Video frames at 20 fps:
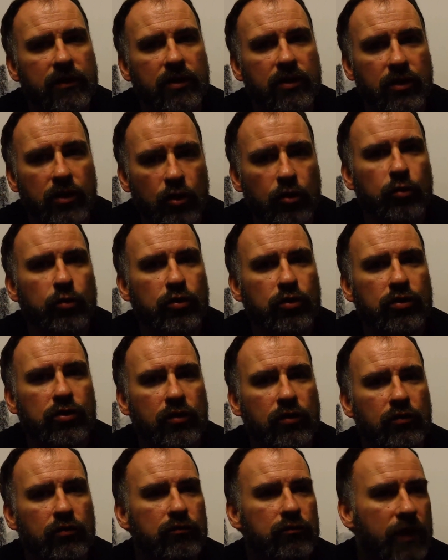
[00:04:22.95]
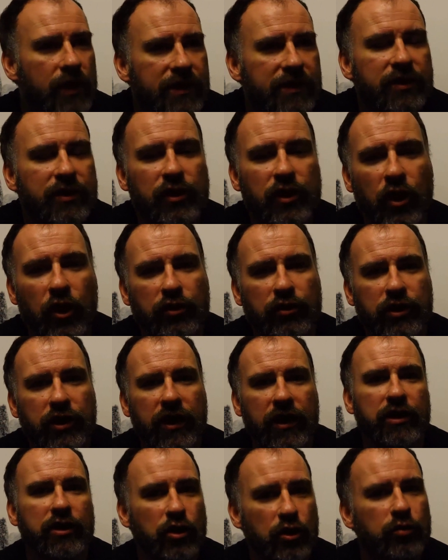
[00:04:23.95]
use reasoned
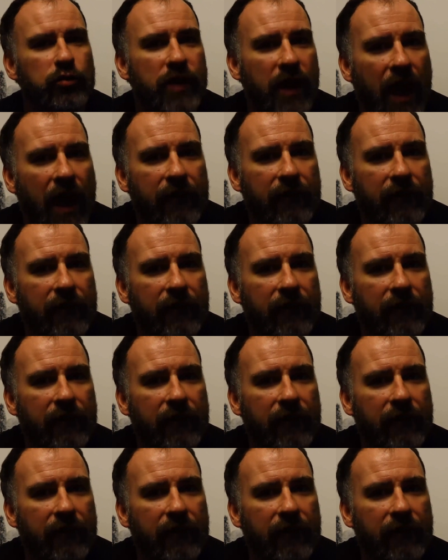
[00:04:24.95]
logic and use